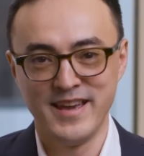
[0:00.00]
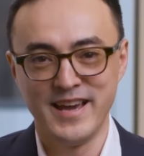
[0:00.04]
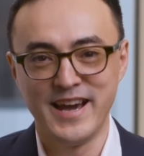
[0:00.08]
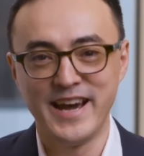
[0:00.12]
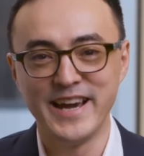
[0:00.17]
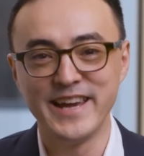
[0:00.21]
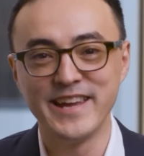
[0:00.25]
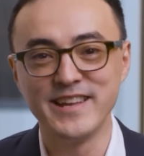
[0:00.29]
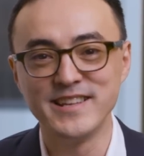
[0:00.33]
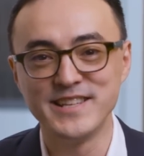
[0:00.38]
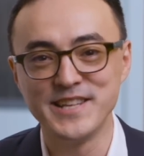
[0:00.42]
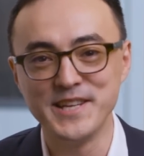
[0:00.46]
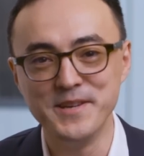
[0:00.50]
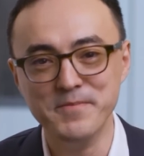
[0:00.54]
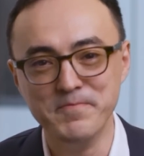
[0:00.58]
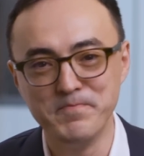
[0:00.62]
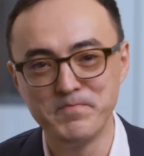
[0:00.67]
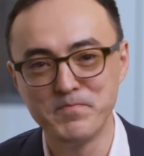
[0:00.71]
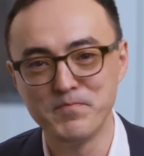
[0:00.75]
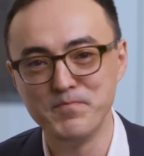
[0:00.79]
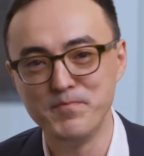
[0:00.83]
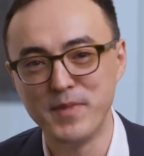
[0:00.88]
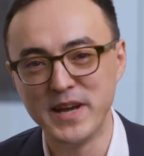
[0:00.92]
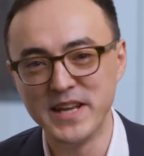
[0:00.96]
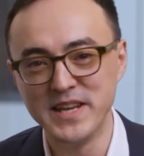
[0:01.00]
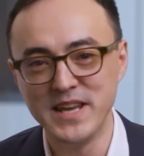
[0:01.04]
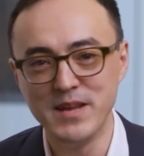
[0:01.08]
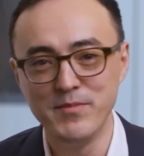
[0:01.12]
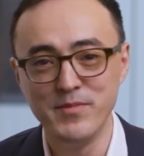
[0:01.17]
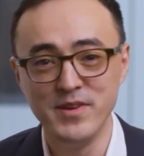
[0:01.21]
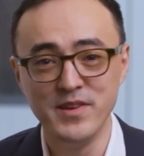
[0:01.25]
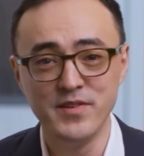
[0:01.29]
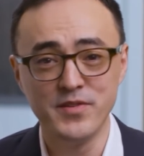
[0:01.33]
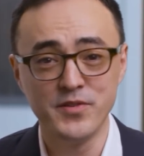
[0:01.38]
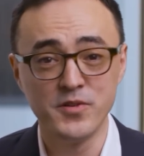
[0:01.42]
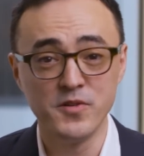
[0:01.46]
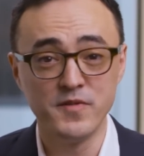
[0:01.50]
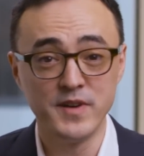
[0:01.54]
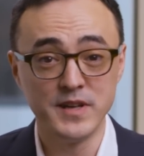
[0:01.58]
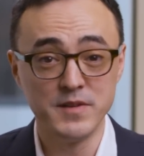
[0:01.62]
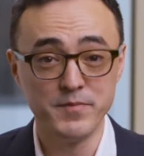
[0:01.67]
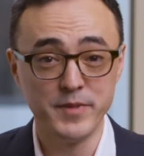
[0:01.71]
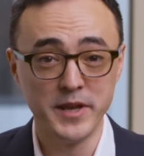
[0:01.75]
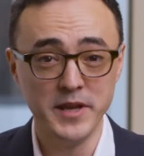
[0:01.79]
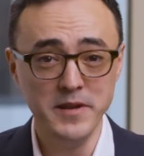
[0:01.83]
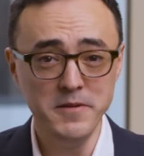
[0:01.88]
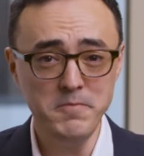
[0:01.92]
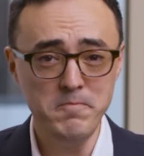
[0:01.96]
Hi, Andy. My name is
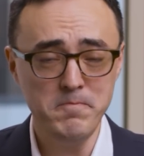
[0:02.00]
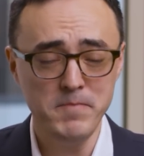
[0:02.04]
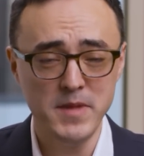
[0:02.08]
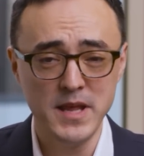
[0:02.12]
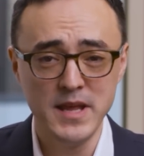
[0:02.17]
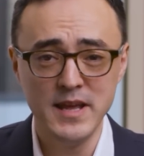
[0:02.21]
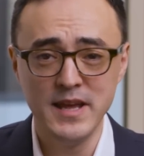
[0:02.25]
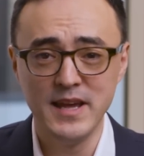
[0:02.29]
Sovan Bin.